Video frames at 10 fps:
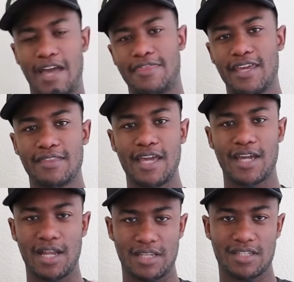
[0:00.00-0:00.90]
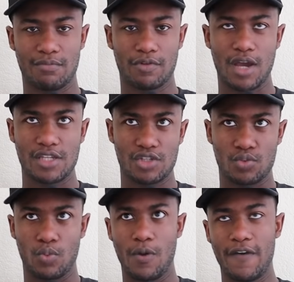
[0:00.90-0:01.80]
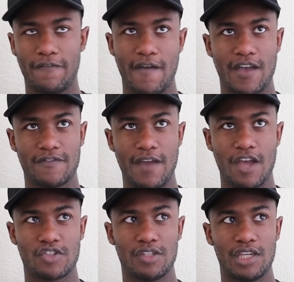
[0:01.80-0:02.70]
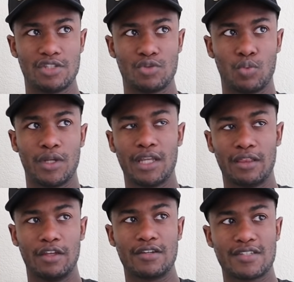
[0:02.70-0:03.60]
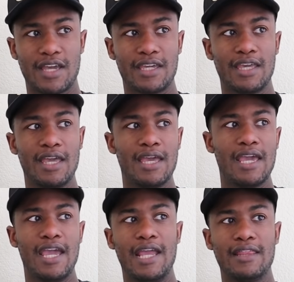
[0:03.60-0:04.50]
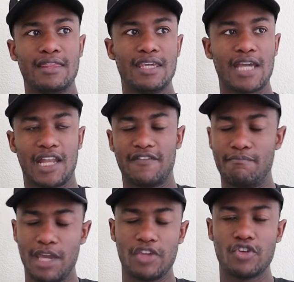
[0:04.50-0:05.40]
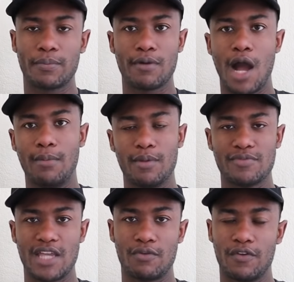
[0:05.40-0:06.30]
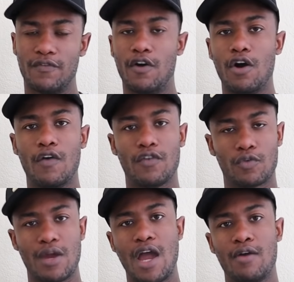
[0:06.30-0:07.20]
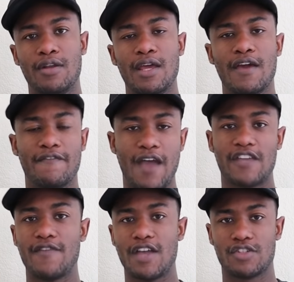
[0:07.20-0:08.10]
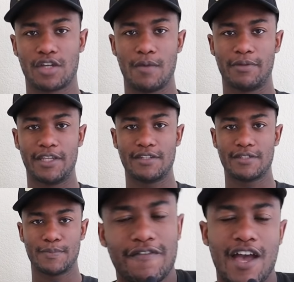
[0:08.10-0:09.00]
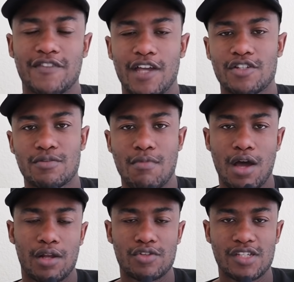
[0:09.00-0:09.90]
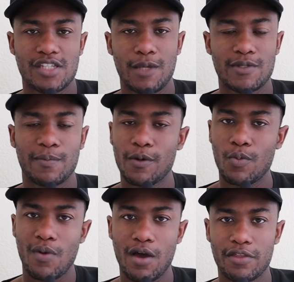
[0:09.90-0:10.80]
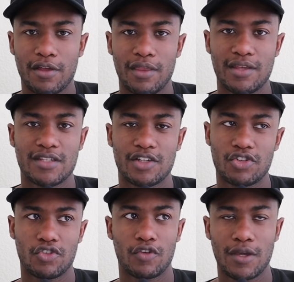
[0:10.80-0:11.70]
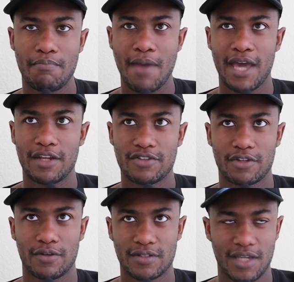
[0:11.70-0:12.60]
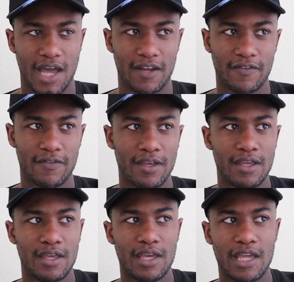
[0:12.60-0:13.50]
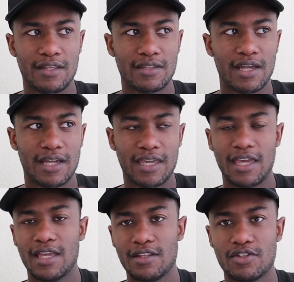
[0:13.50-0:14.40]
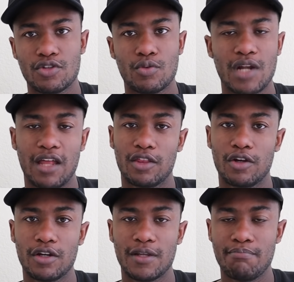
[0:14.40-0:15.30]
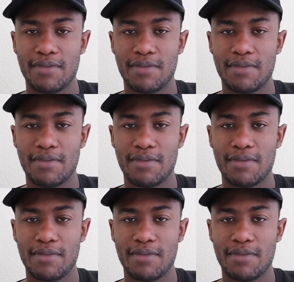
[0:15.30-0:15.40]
I think that kind of summarizes what fast fashion is, what it looks like, and the kind of major problems that revolve around fast fashion companies. The fast fashion model just seems to put wealth on this extreme pedestal. It's kind of akin to what I learned in